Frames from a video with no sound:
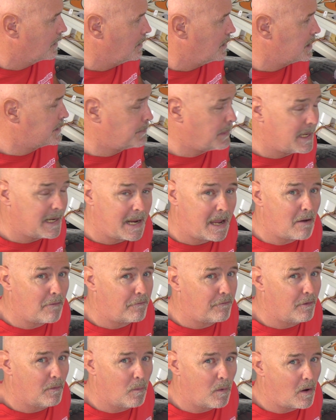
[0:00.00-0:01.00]
It's been out
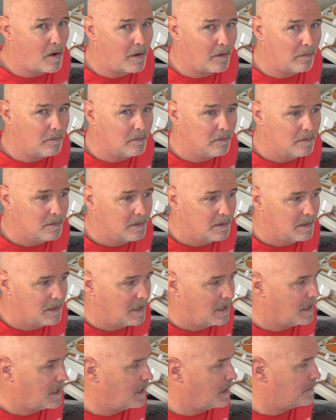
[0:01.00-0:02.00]
for a while,
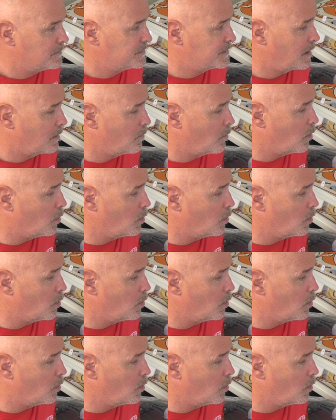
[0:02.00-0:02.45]
so